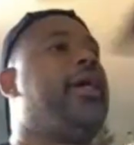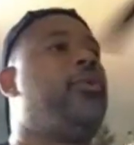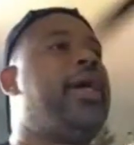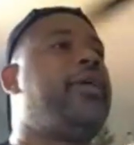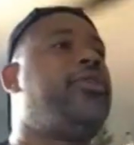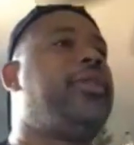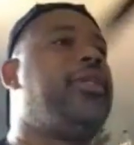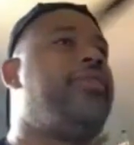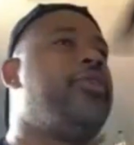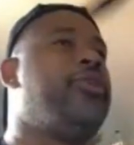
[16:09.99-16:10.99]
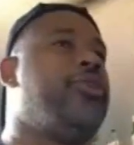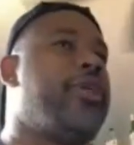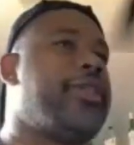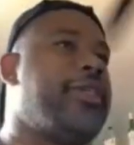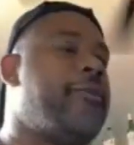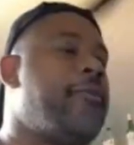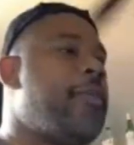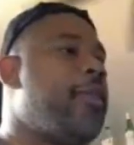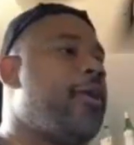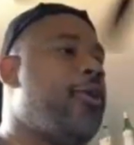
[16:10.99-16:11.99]
Like when I used to live in New Jersey,
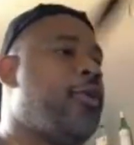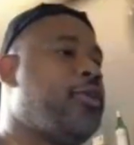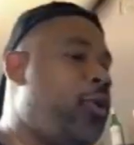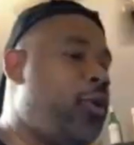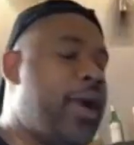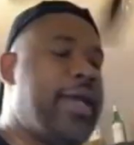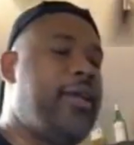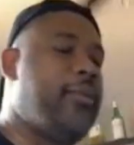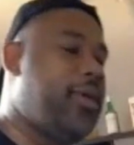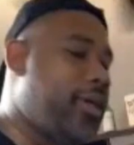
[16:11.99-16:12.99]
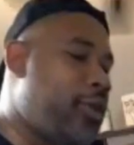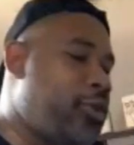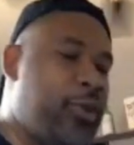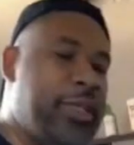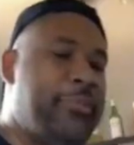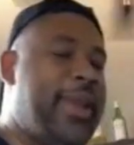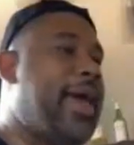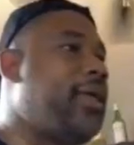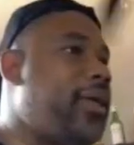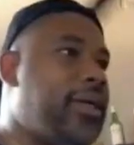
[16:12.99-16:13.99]
it was an all-white neighborhood. I was the only
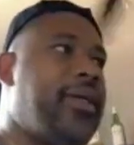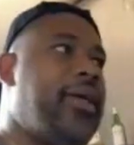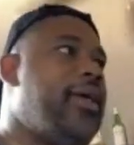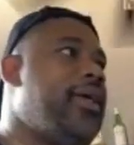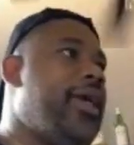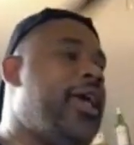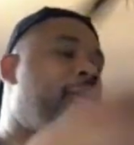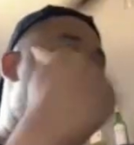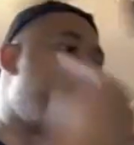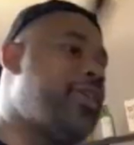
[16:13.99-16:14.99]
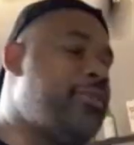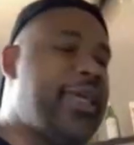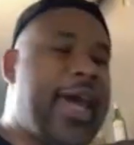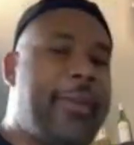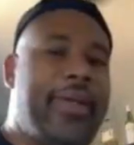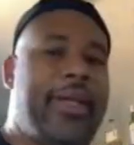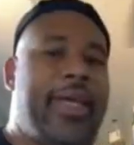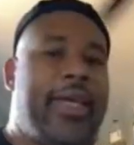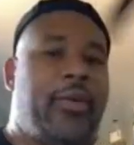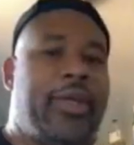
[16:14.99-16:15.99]
Black kid. And whenever something happened in
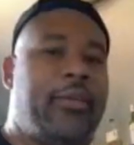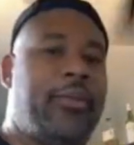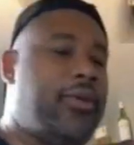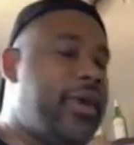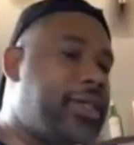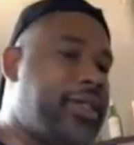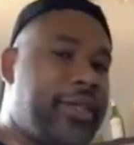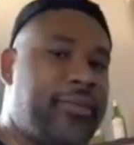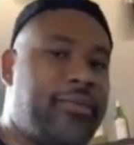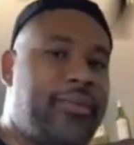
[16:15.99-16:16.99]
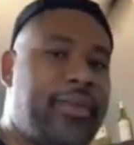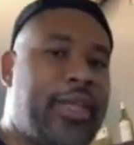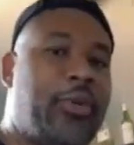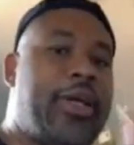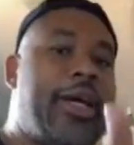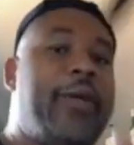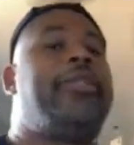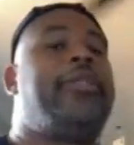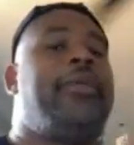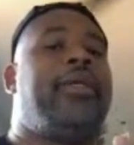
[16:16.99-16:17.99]
Haiti with immigration, they would come
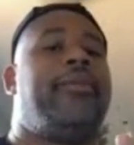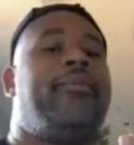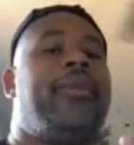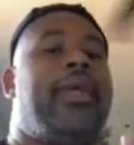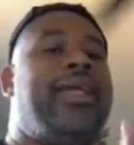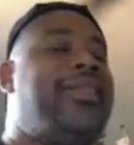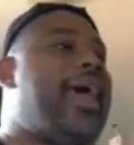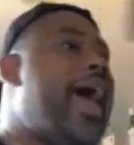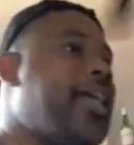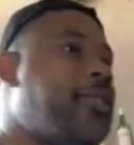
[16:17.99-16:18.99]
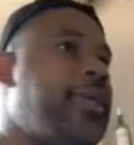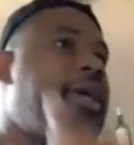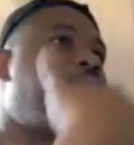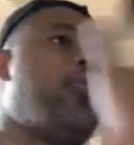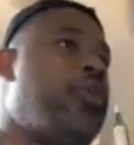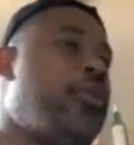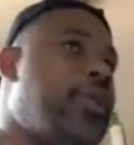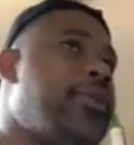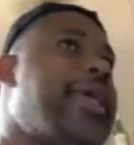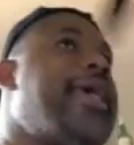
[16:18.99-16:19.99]
to me and to ask me, hey, what's going on
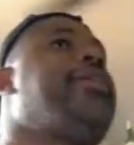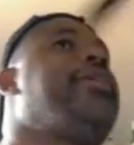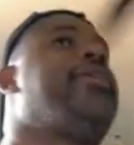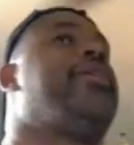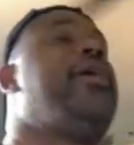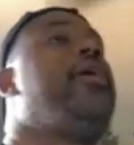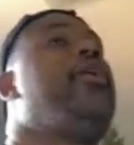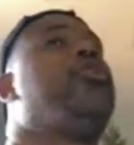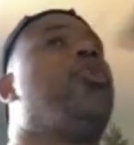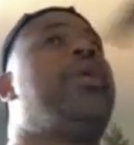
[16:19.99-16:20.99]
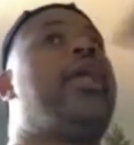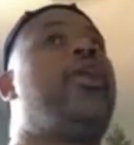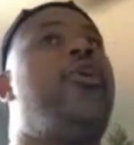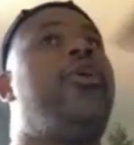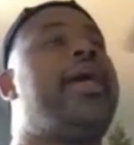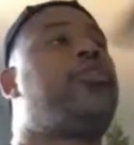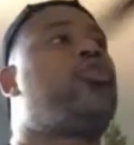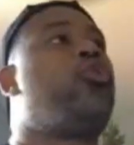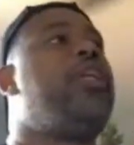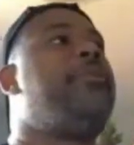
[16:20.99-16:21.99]
with those Haitians? So when I learned that
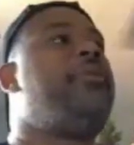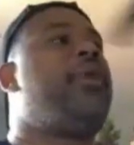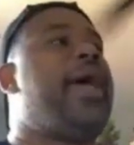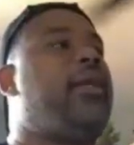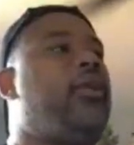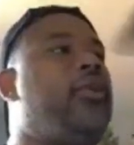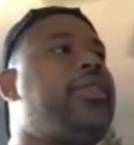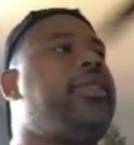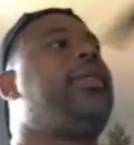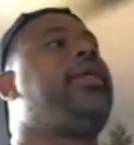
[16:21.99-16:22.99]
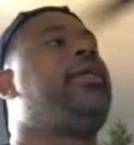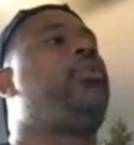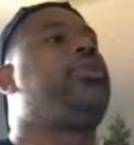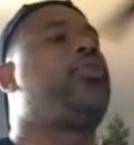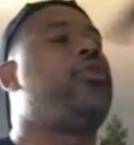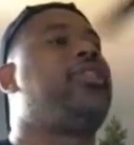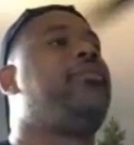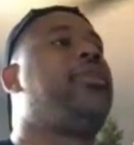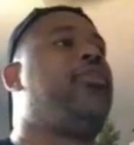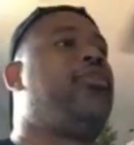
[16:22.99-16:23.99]
so many people had lost their land, which caused
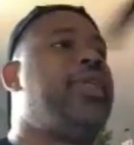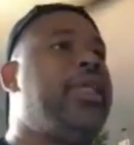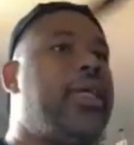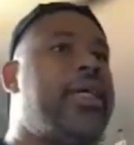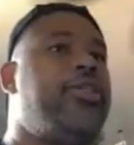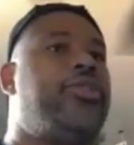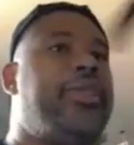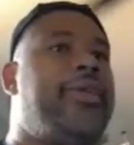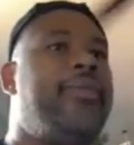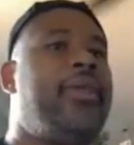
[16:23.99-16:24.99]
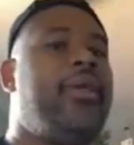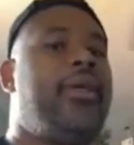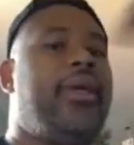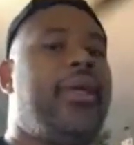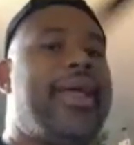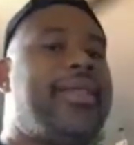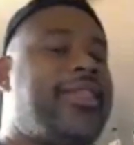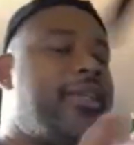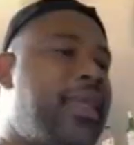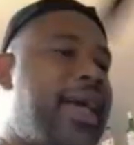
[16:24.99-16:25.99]
them to flee the country, that's
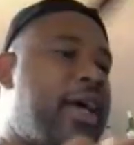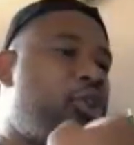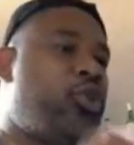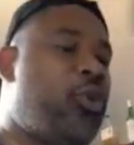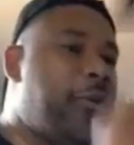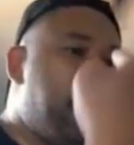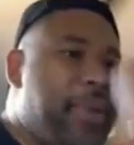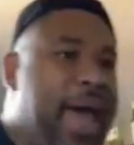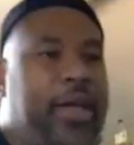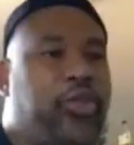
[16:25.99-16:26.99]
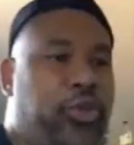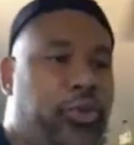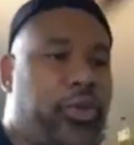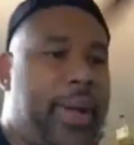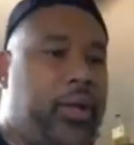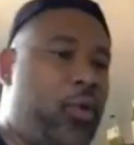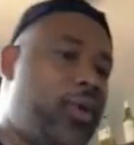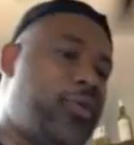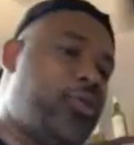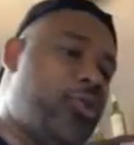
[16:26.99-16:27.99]
something I thought back to about
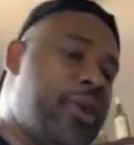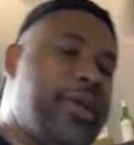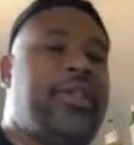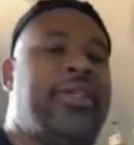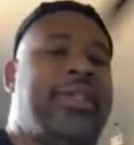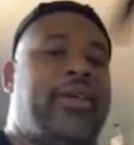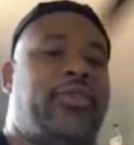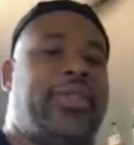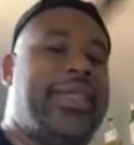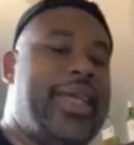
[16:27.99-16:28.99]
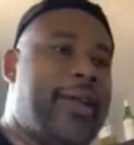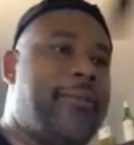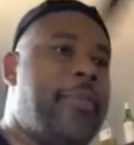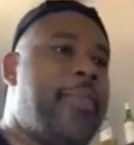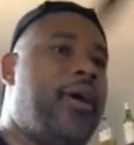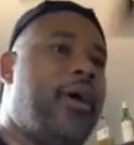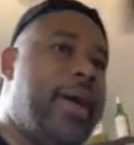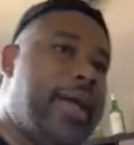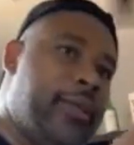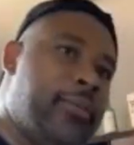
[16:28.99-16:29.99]
all those questions I used to get
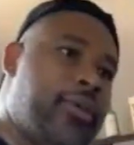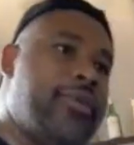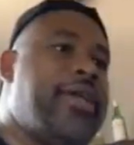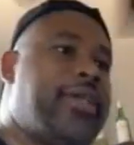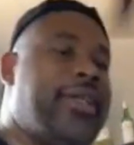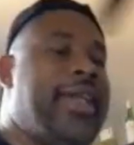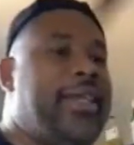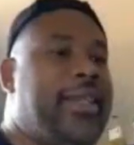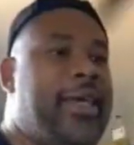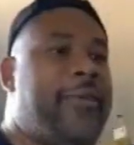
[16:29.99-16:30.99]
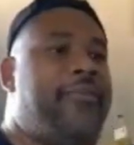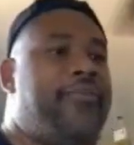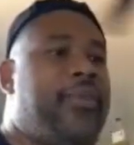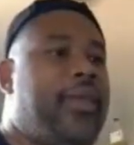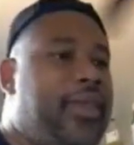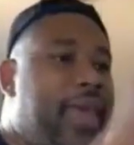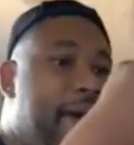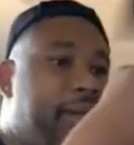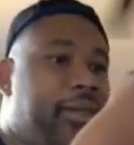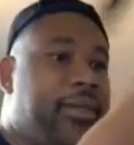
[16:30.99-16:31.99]
about immigration. And I think
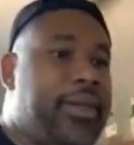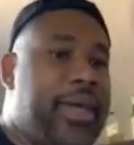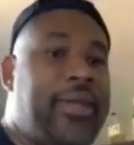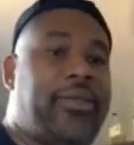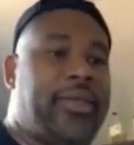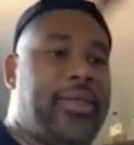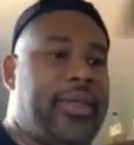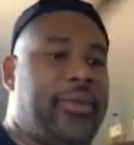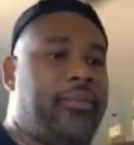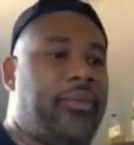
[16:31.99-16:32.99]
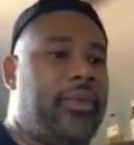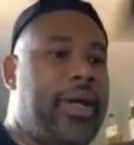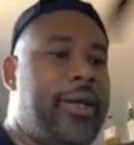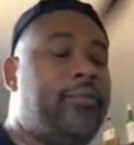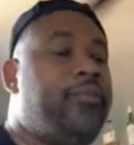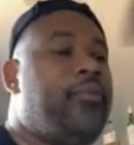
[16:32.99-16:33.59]
that answers it, right?